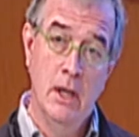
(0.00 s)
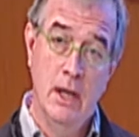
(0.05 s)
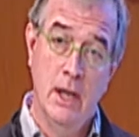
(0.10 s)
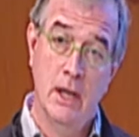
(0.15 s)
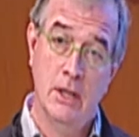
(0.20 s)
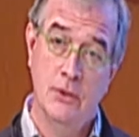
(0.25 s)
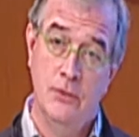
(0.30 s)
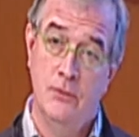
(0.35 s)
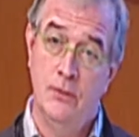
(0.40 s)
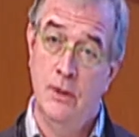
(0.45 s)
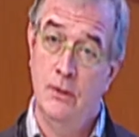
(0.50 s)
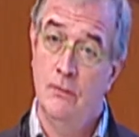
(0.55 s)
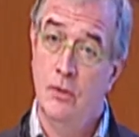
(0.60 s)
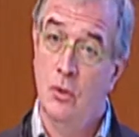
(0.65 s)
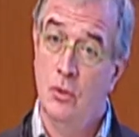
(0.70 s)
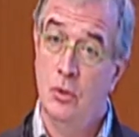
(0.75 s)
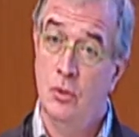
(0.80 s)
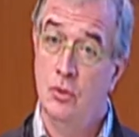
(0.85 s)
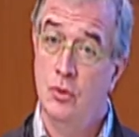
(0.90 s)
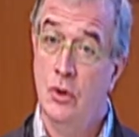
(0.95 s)
ex vivo
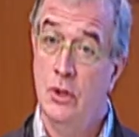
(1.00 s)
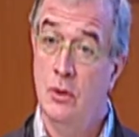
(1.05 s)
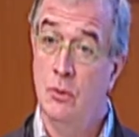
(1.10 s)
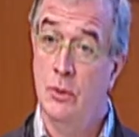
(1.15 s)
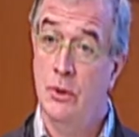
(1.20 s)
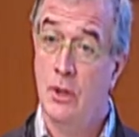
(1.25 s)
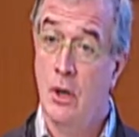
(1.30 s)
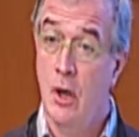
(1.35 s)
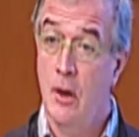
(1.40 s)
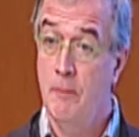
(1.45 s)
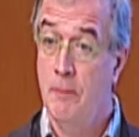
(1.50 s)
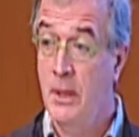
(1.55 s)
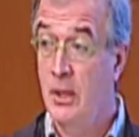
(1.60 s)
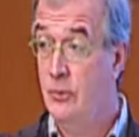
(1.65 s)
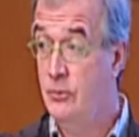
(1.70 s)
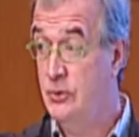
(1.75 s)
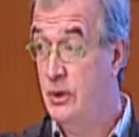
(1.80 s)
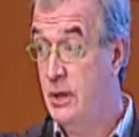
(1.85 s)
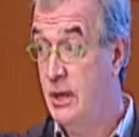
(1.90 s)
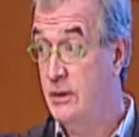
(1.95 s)
you treat it with
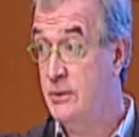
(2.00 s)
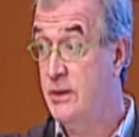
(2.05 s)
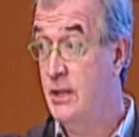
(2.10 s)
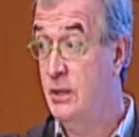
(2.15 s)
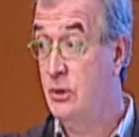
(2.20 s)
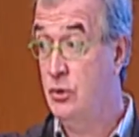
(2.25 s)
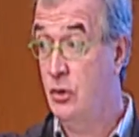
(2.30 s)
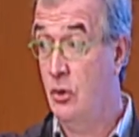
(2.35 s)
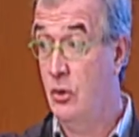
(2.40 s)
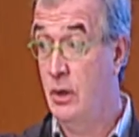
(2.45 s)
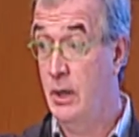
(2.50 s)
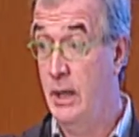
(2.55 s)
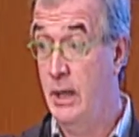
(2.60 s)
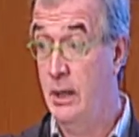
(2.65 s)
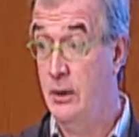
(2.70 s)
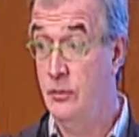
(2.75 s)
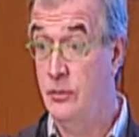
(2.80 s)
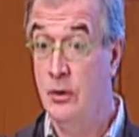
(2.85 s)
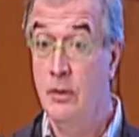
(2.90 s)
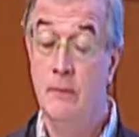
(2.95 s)
compounds and
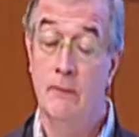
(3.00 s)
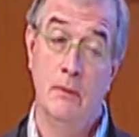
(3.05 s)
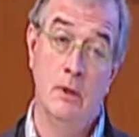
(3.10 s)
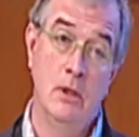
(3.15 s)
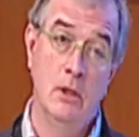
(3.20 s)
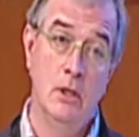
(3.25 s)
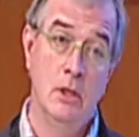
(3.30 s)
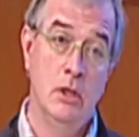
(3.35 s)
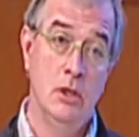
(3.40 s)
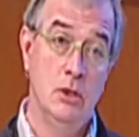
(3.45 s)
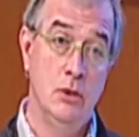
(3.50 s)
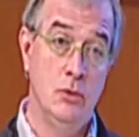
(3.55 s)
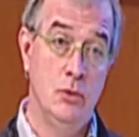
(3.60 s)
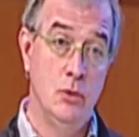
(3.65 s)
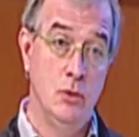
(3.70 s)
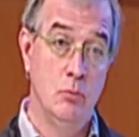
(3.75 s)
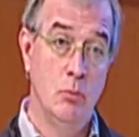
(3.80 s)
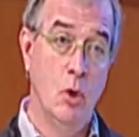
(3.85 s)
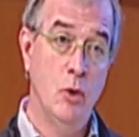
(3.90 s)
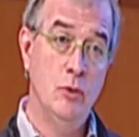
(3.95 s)
shRNAs, you
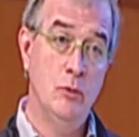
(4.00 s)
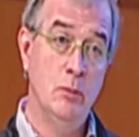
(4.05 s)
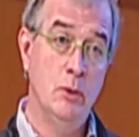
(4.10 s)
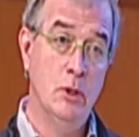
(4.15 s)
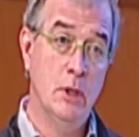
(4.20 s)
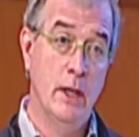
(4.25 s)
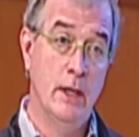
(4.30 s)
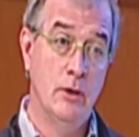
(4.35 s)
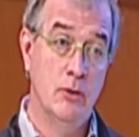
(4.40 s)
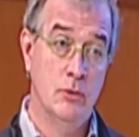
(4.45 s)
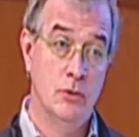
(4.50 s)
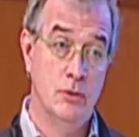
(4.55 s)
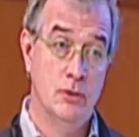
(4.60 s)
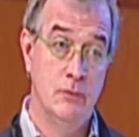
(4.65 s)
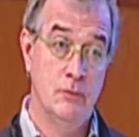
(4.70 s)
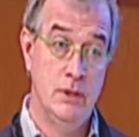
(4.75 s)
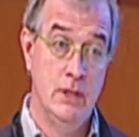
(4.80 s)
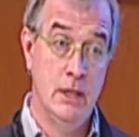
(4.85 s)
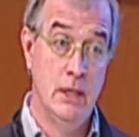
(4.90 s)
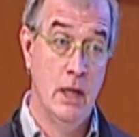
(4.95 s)
do multiple layers
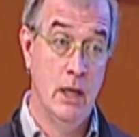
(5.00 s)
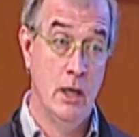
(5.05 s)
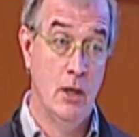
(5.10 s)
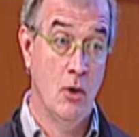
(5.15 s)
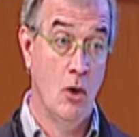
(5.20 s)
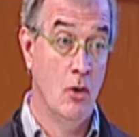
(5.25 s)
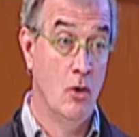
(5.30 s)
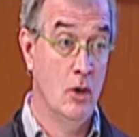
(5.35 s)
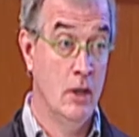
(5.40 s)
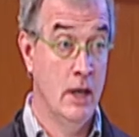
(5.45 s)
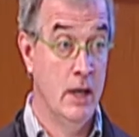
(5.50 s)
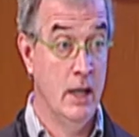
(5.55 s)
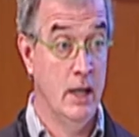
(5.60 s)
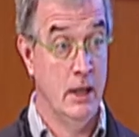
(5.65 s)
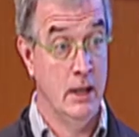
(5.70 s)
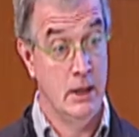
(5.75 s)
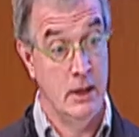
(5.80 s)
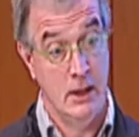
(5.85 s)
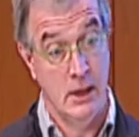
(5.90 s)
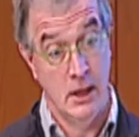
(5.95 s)
of DNA,
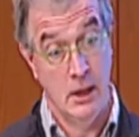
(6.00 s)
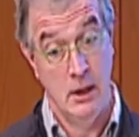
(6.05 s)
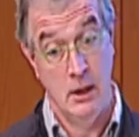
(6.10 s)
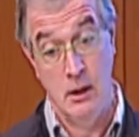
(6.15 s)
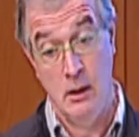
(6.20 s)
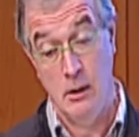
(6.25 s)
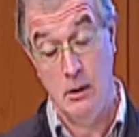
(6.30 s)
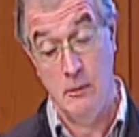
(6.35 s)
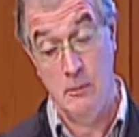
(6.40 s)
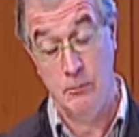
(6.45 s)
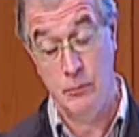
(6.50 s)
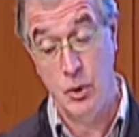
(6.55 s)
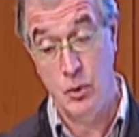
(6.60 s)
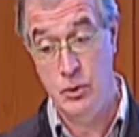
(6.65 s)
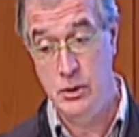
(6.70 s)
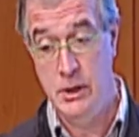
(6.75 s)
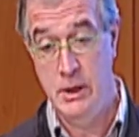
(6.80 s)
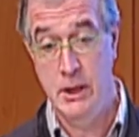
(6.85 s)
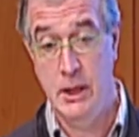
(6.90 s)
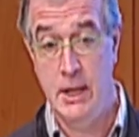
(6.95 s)
RNA, um,
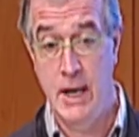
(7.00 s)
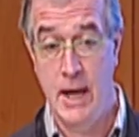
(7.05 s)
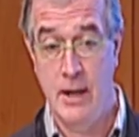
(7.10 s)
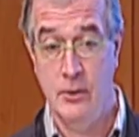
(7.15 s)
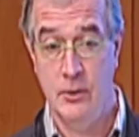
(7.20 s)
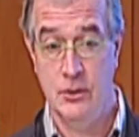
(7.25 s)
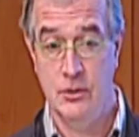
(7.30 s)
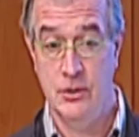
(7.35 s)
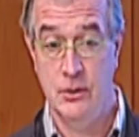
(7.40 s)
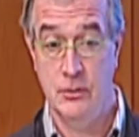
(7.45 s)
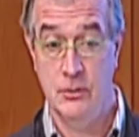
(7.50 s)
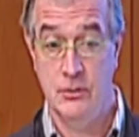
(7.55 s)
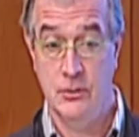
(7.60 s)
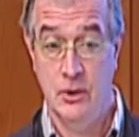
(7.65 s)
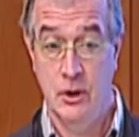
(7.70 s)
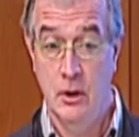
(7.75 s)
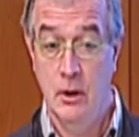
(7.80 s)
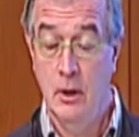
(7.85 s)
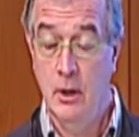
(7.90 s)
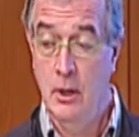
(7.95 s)
protein analysis,
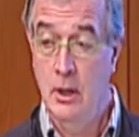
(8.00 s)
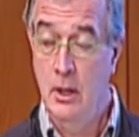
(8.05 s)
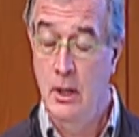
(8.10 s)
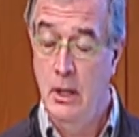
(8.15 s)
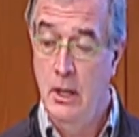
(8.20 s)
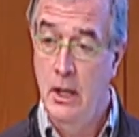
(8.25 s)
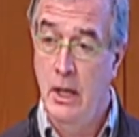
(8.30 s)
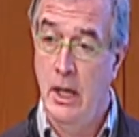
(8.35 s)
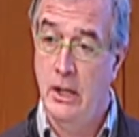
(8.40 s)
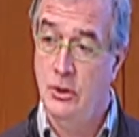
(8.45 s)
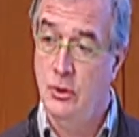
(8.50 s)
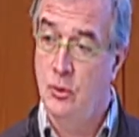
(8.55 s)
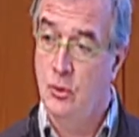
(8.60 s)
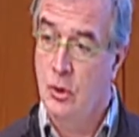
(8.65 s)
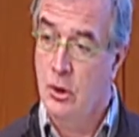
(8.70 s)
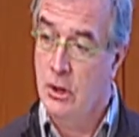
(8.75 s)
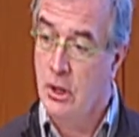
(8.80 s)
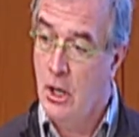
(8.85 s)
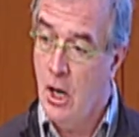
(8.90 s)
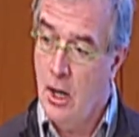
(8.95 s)
and you
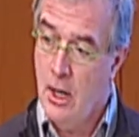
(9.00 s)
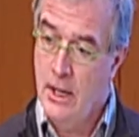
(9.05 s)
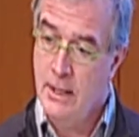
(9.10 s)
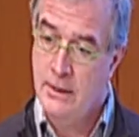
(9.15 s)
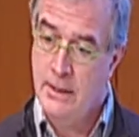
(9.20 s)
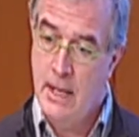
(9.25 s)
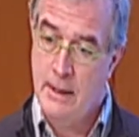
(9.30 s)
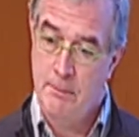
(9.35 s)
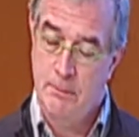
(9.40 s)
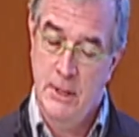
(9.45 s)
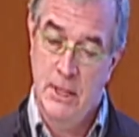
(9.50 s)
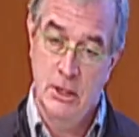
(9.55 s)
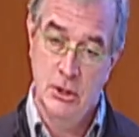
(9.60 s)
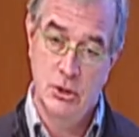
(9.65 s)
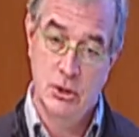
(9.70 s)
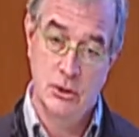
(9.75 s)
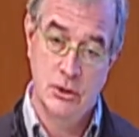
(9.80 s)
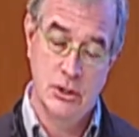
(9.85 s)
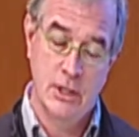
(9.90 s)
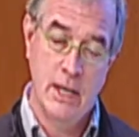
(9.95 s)
guide that
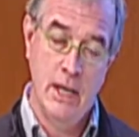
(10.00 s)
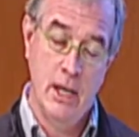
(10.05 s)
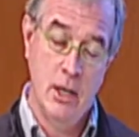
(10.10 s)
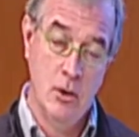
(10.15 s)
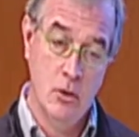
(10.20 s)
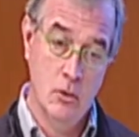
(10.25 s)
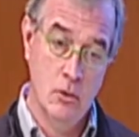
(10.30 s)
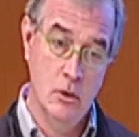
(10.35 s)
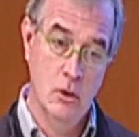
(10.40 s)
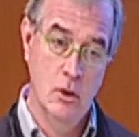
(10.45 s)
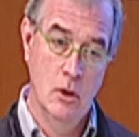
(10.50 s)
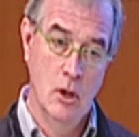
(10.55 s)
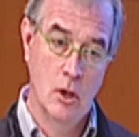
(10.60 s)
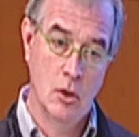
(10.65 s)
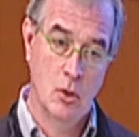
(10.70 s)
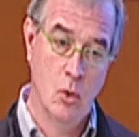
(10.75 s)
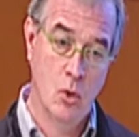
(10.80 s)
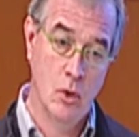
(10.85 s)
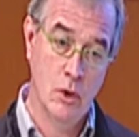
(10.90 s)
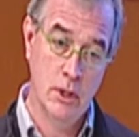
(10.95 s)
patient's care
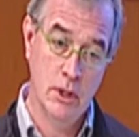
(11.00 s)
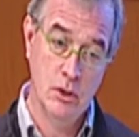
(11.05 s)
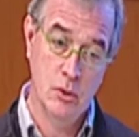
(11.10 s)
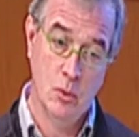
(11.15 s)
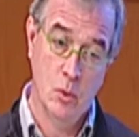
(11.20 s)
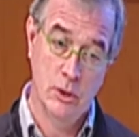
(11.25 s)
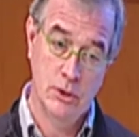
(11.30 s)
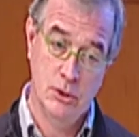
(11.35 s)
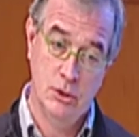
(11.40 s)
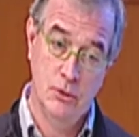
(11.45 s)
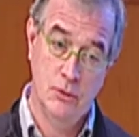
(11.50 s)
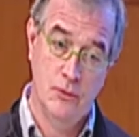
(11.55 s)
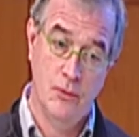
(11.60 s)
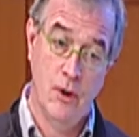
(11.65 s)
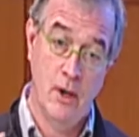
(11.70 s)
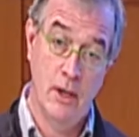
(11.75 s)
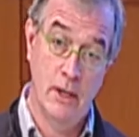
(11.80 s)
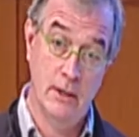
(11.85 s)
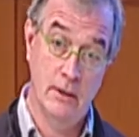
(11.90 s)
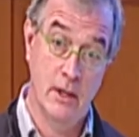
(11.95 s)
according to what you
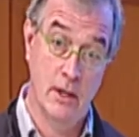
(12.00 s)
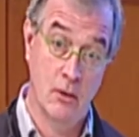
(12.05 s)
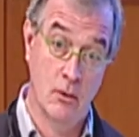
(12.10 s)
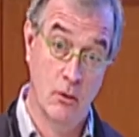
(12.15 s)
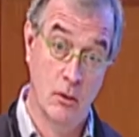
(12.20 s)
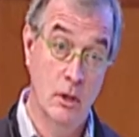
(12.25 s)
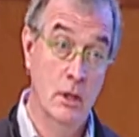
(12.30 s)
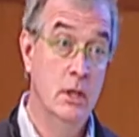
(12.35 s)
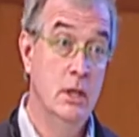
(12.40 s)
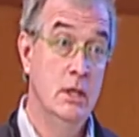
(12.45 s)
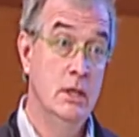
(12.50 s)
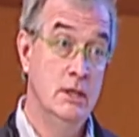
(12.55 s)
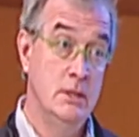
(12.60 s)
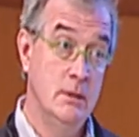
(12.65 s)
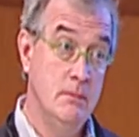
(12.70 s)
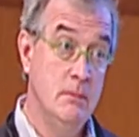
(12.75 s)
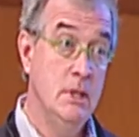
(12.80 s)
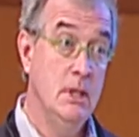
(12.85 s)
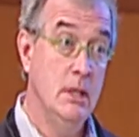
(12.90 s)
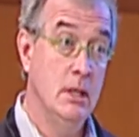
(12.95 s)
find there, to
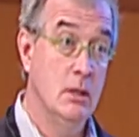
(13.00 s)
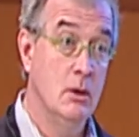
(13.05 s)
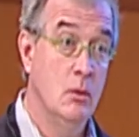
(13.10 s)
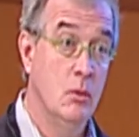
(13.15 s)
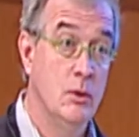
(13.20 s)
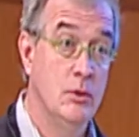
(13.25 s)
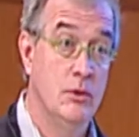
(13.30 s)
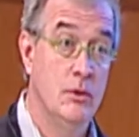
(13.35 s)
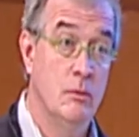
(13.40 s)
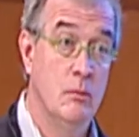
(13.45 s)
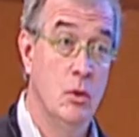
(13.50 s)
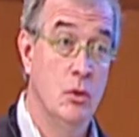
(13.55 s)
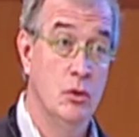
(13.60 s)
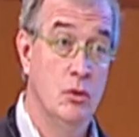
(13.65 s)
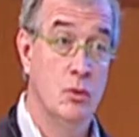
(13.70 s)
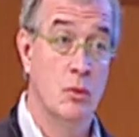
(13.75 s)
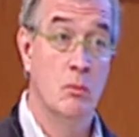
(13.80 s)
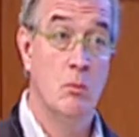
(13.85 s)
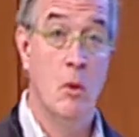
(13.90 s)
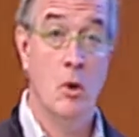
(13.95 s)
me was the
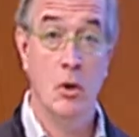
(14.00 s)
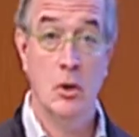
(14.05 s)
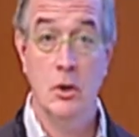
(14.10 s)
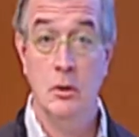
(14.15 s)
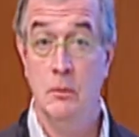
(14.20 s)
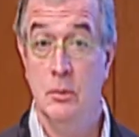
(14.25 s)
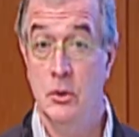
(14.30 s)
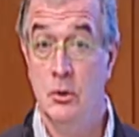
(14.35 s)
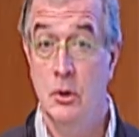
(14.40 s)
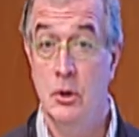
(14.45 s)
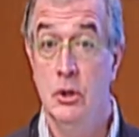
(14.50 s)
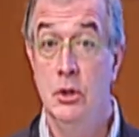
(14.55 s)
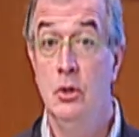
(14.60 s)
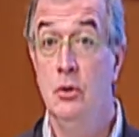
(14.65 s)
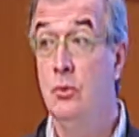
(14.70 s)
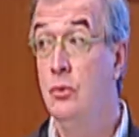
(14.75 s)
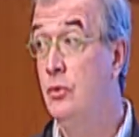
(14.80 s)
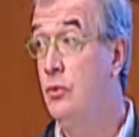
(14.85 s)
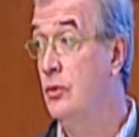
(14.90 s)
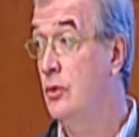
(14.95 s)
most remarkable
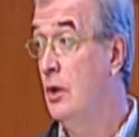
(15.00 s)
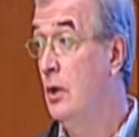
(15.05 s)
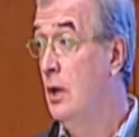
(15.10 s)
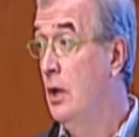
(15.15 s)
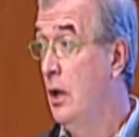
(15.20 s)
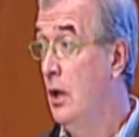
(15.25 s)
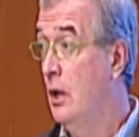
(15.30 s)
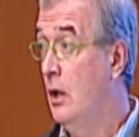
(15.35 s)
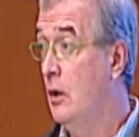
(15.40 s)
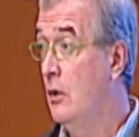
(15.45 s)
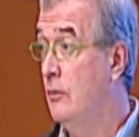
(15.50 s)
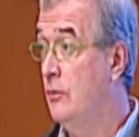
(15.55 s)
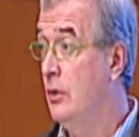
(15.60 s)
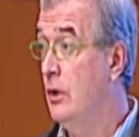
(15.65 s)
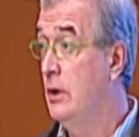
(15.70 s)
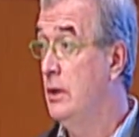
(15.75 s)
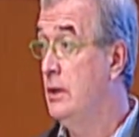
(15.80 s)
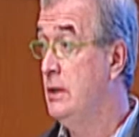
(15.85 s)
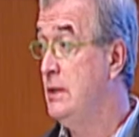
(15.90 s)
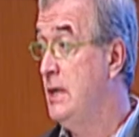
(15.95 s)
use of
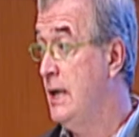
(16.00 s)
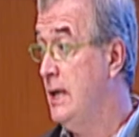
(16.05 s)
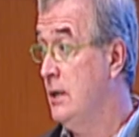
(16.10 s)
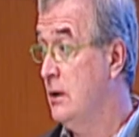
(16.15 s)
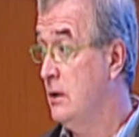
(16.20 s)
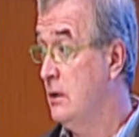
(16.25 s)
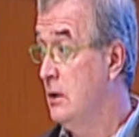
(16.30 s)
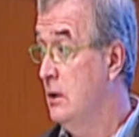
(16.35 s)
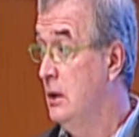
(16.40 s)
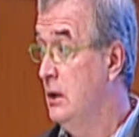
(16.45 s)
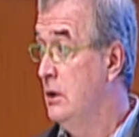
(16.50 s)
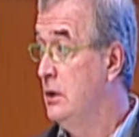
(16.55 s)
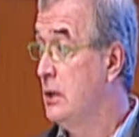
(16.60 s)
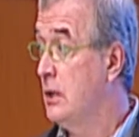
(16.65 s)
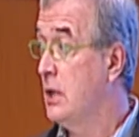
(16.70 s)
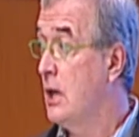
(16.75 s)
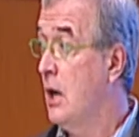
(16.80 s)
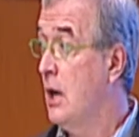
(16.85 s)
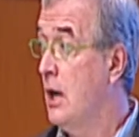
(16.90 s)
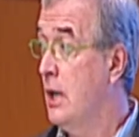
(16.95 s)
data to
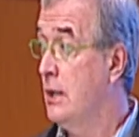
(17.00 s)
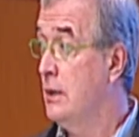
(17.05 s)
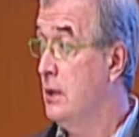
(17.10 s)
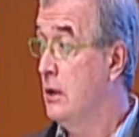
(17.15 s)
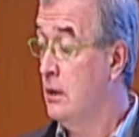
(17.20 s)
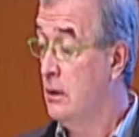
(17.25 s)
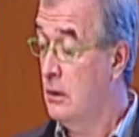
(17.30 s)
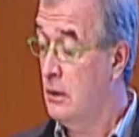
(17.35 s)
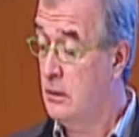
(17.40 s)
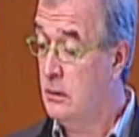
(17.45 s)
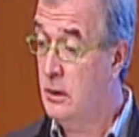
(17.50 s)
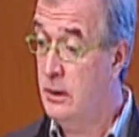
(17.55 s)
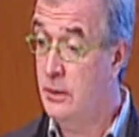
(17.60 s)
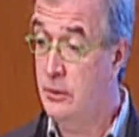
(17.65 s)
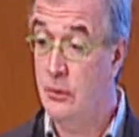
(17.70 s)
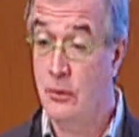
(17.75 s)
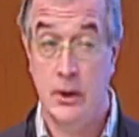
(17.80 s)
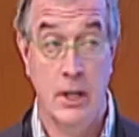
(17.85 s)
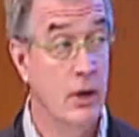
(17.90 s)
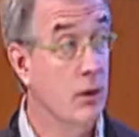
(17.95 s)
guide
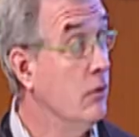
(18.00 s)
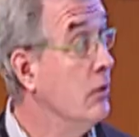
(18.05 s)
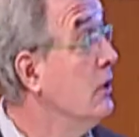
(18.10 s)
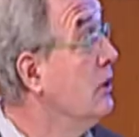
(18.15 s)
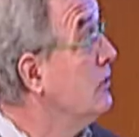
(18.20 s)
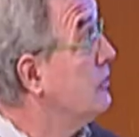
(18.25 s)
clinical care.